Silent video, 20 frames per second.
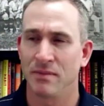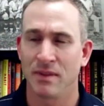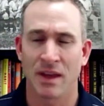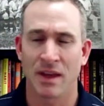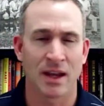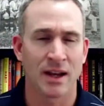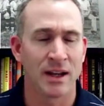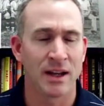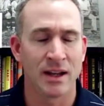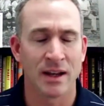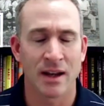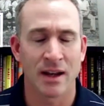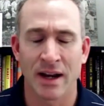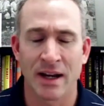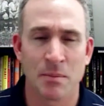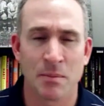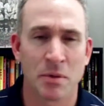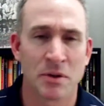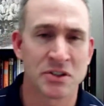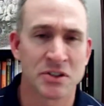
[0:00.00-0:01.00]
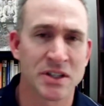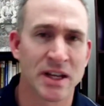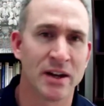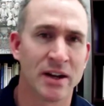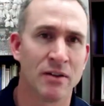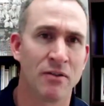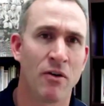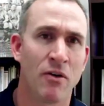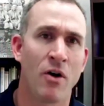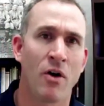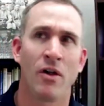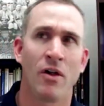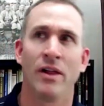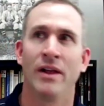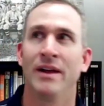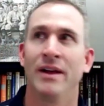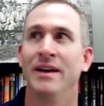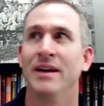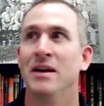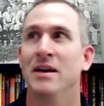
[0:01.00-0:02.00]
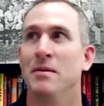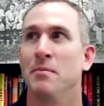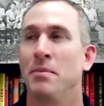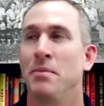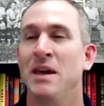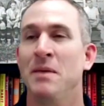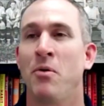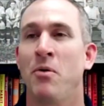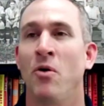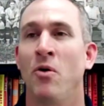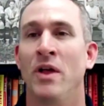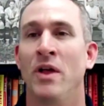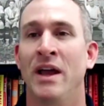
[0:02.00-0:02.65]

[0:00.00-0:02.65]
80, 90% of all people